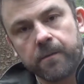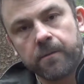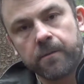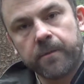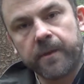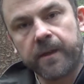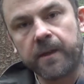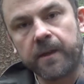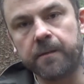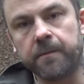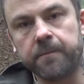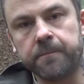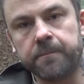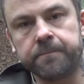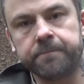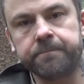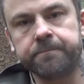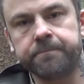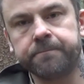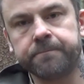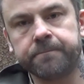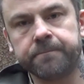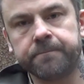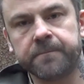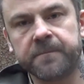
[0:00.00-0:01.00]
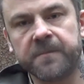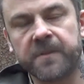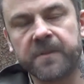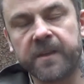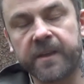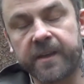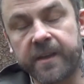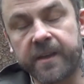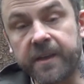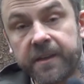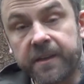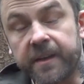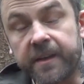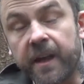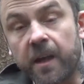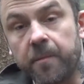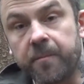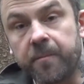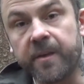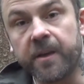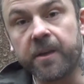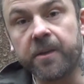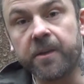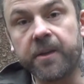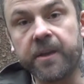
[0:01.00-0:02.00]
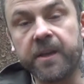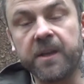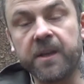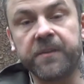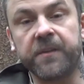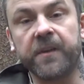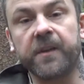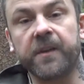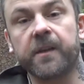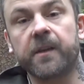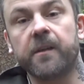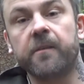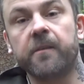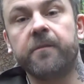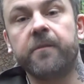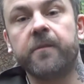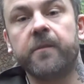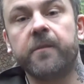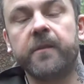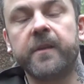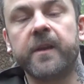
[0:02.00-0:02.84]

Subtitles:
Well, it can be an EDC knife.